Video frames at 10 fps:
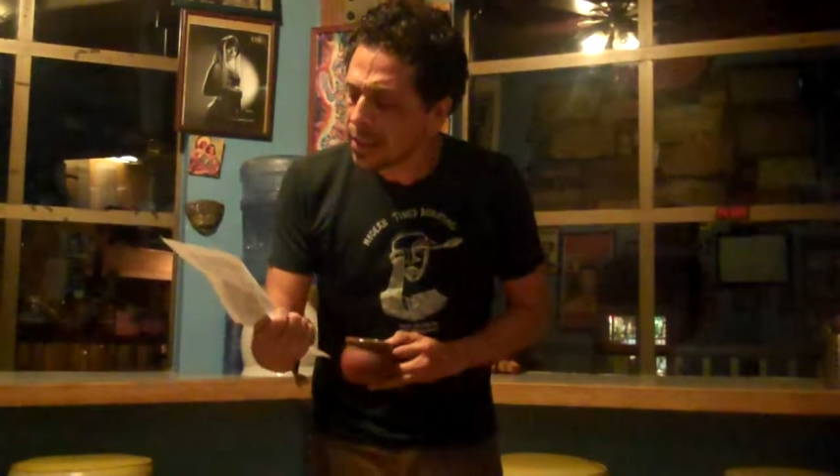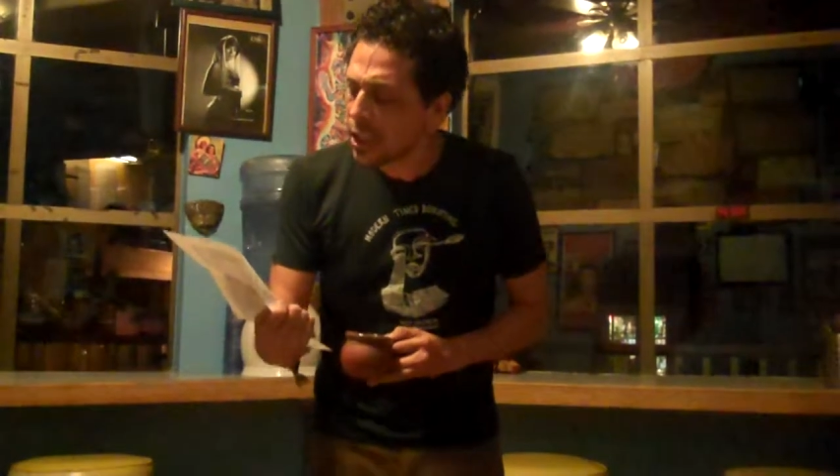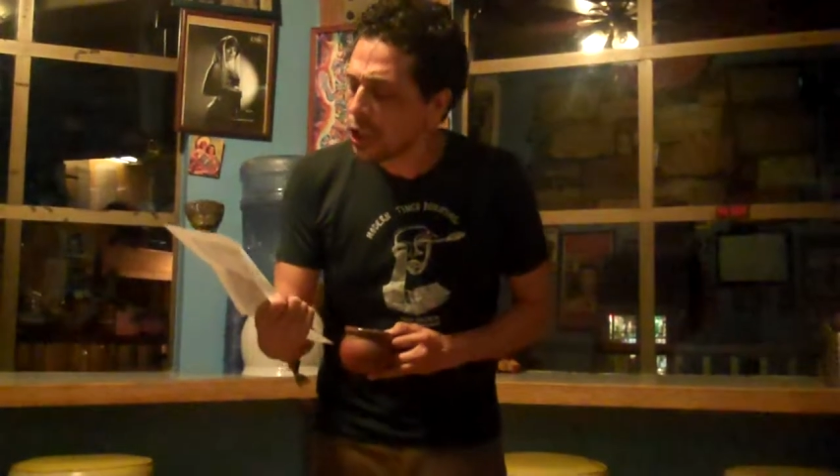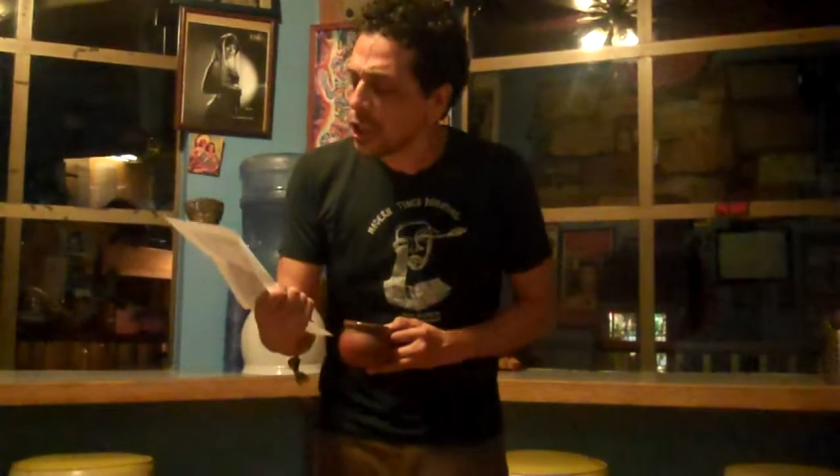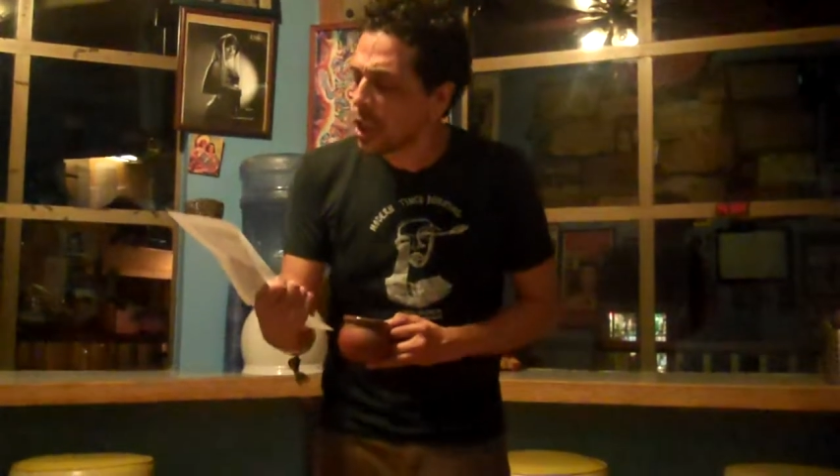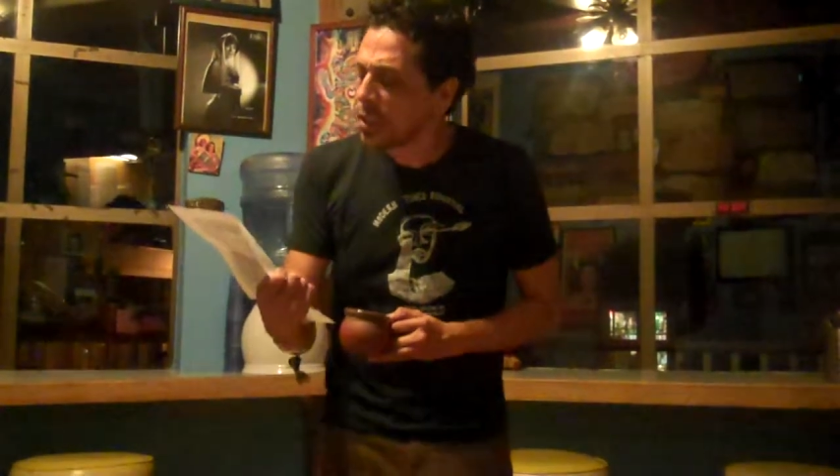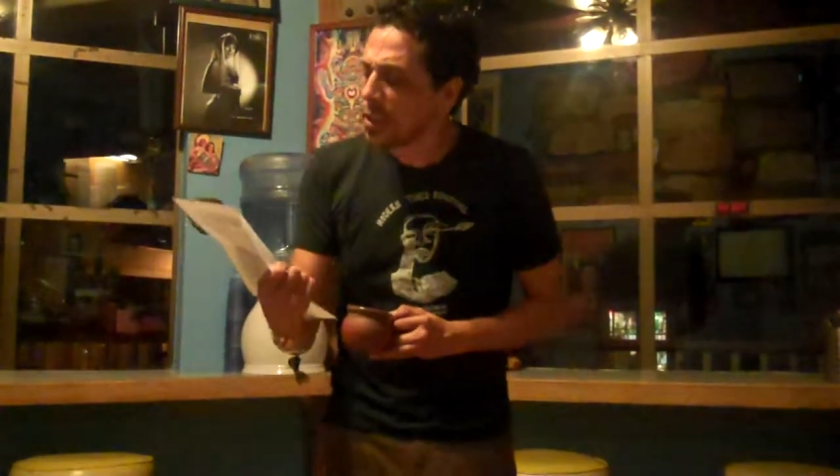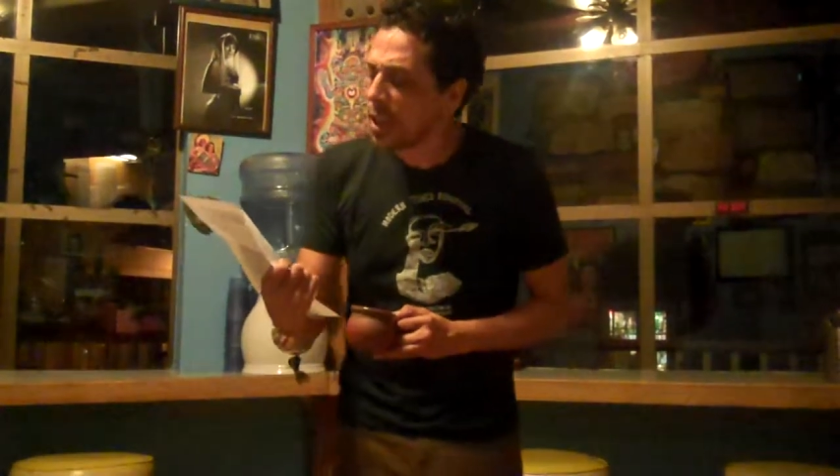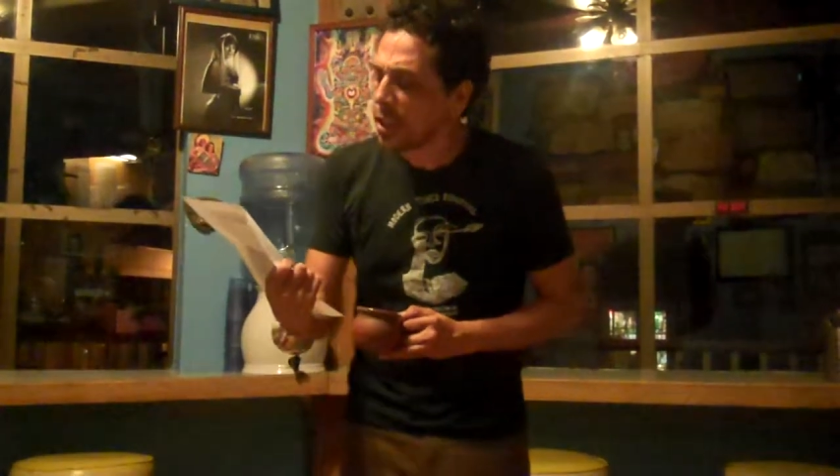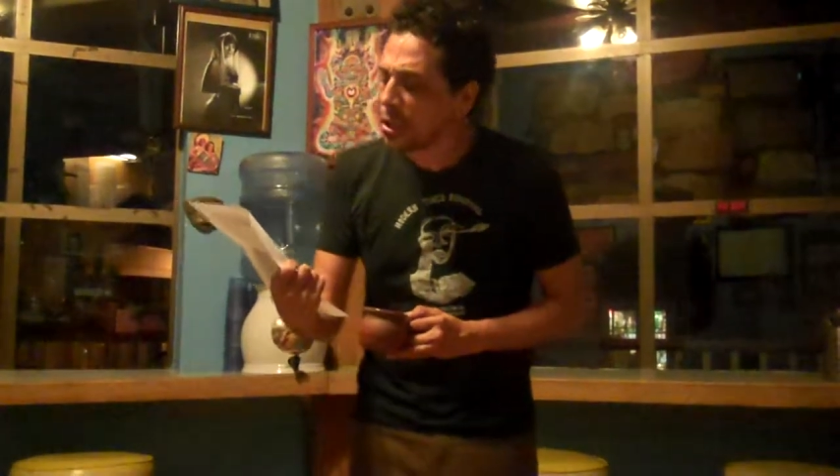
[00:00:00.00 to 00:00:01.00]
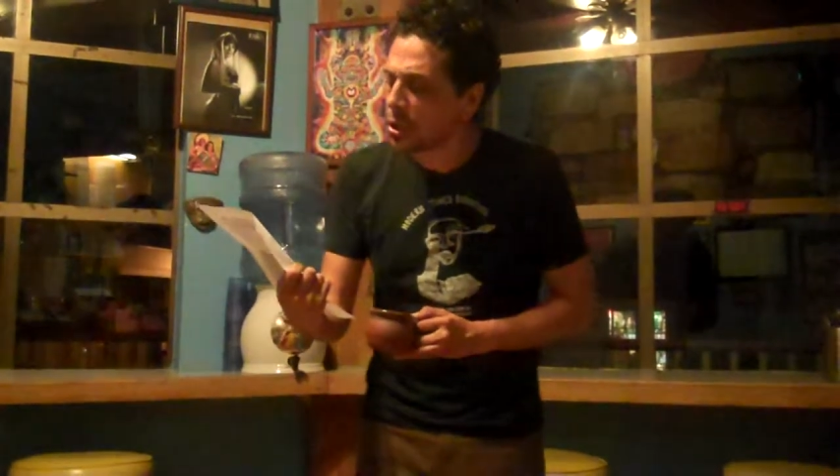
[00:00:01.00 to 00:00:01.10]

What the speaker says: station on 2nd